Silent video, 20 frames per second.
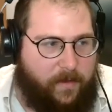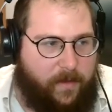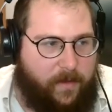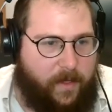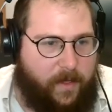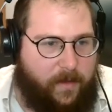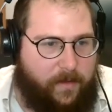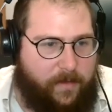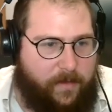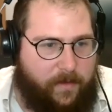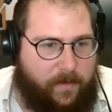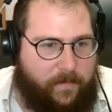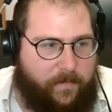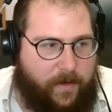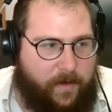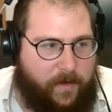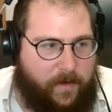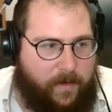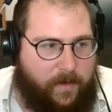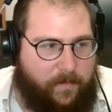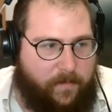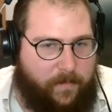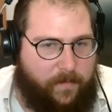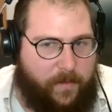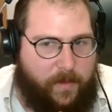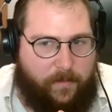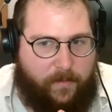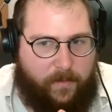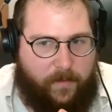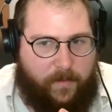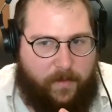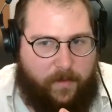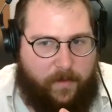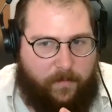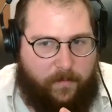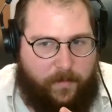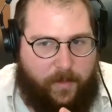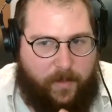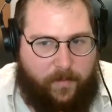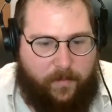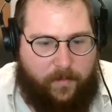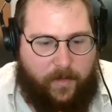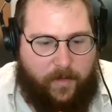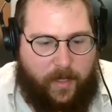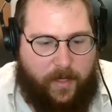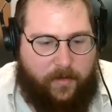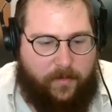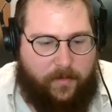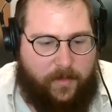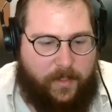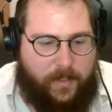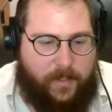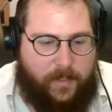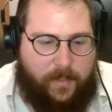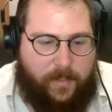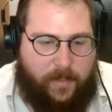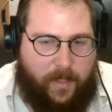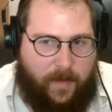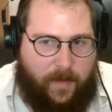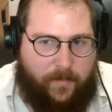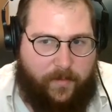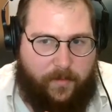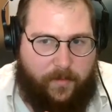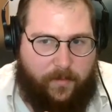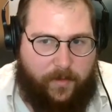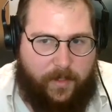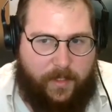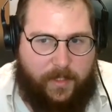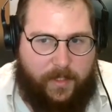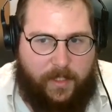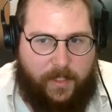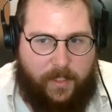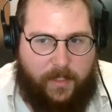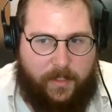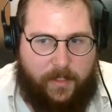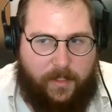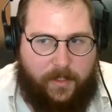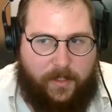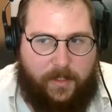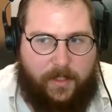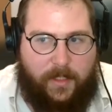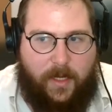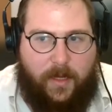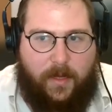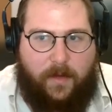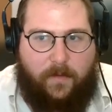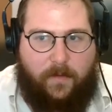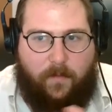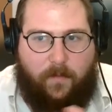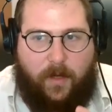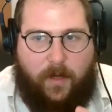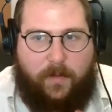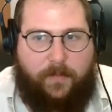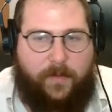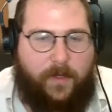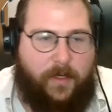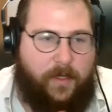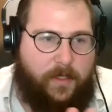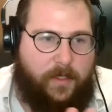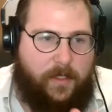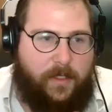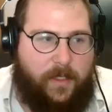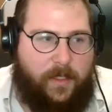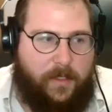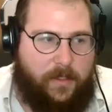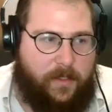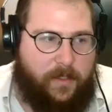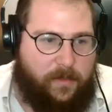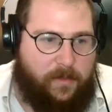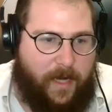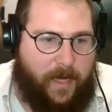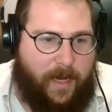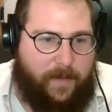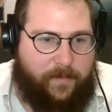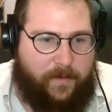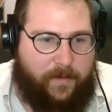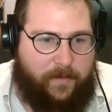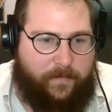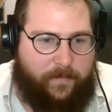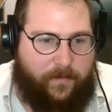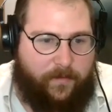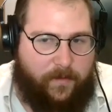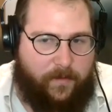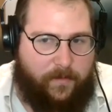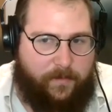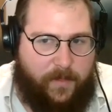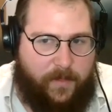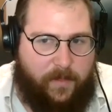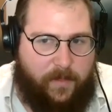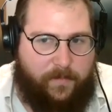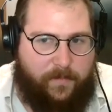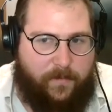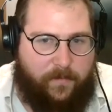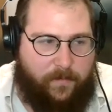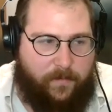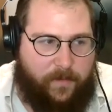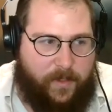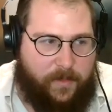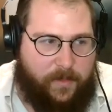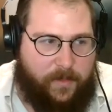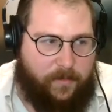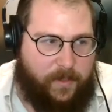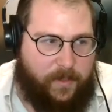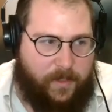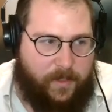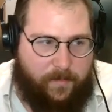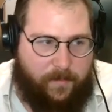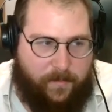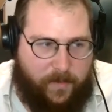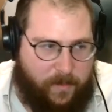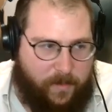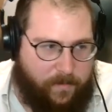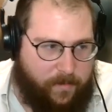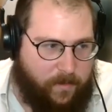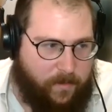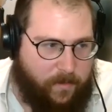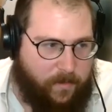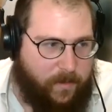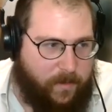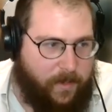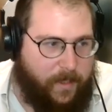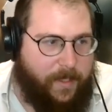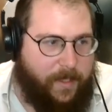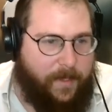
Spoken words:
They're very the people, I notice this a lot with organizations, one, because they're strapped for people, resources and people,